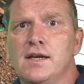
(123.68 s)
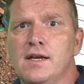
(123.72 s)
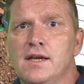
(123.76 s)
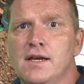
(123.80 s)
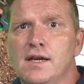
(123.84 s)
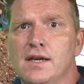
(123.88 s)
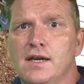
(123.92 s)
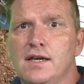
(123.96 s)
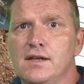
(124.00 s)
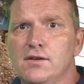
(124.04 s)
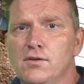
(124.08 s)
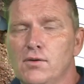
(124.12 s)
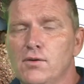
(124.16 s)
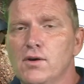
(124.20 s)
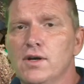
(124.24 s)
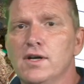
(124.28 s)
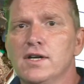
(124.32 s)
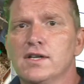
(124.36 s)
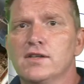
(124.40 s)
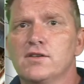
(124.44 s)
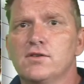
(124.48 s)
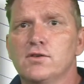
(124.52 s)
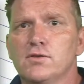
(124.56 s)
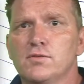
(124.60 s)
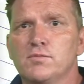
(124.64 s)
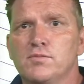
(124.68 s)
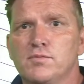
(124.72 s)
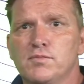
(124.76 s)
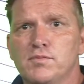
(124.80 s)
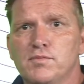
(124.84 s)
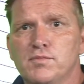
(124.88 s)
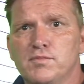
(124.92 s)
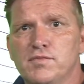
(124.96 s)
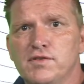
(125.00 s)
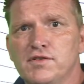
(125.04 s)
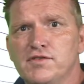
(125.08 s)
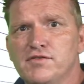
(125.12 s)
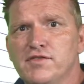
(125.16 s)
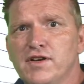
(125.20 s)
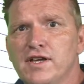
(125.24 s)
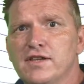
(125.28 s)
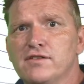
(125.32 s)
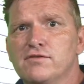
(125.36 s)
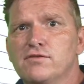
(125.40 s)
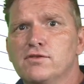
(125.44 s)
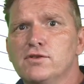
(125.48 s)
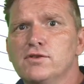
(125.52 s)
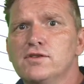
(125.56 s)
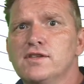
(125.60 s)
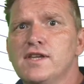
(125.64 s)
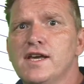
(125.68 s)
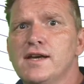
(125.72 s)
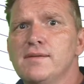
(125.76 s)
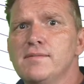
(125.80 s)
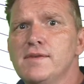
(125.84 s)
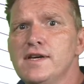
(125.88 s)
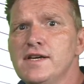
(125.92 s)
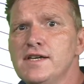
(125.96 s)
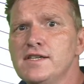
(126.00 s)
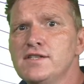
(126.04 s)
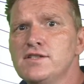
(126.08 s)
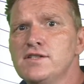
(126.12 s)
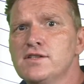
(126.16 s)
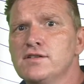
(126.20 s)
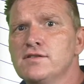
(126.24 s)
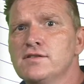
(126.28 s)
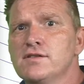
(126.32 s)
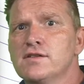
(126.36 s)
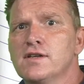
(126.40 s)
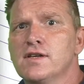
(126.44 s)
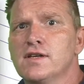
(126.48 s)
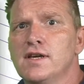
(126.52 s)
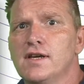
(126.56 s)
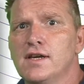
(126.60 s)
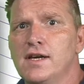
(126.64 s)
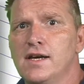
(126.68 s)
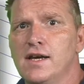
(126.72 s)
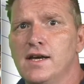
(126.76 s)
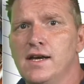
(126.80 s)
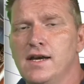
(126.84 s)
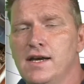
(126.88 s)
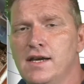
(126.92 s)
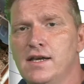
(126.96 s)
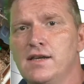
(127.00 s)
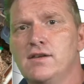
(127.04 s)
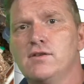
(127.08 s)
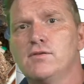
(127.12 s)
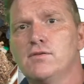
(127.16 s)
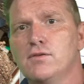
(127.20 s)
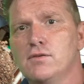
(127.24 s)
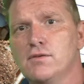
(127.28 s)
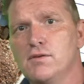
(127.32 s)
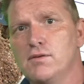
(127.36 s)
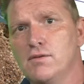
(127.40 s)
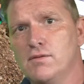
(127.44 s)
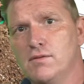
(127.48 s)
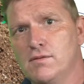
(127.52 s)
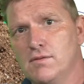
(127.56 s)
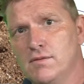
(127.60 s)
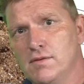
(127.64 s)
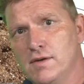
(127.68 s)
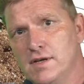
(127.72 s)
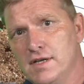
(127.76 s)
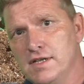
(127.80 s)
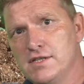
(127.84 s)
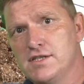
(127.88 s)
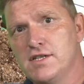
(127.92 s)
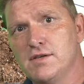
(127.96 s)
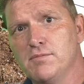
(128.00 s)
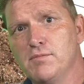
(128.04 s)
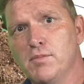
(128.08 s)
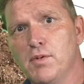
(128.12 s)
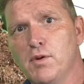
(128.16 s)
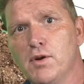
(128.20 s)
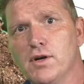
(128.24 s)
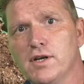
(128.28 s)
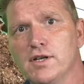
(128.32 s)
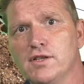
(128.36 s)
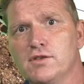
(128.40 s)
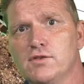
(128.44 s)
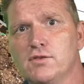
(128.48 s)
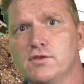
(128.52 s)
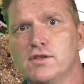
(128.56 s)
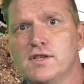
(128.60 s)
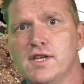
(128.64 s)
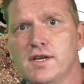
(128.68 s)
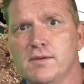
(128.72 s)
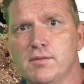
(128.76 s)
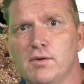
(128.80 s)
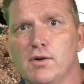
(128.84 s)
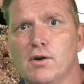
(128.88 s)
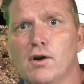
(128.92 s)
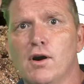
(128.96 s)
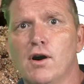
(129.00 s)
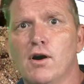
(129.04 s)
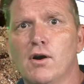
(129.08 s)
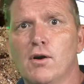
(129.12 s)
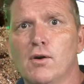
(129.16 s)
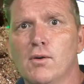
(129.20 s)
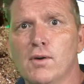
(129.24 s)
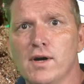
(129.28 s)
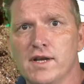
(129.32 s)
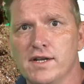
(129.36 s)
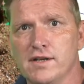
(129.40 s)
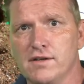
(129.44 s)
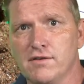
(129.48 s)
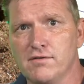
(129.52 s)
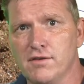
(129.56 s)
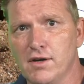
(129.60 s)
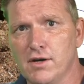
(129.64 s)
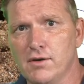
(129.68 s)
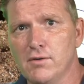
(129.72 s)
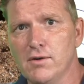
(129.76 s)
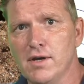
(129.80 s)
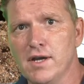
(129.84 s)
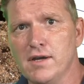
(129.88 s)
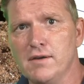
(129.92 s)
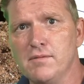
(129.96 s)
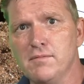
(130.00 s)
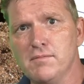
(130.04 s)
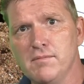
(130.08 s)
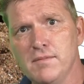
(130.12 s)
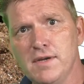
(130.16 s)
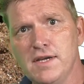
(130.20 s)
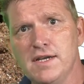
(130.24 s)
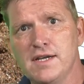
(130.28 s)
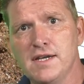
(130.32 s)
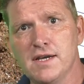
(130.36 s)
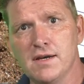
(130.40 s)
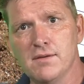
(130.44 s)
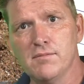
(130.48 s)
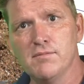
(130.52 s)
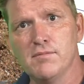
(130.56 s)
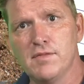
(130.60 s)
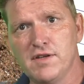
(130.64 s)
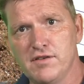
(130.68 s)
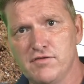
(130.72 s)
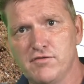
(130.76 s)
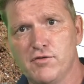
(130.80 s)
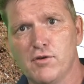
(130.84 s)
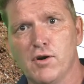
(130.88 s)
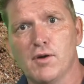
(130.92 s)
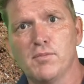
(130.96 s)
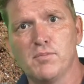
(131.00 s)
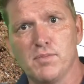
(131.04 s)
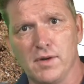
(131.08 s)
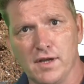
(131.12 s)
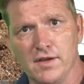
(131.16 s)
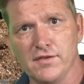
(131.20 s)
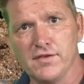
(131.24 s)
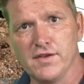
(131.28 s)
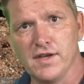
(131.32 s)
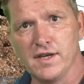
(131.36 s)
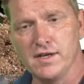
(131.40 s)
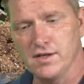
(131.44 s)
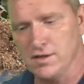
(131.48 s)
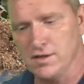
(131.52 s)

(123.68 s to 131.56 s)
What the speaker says: In order to prevent root damage, it's important to dibble a hole in the growing medium before planting your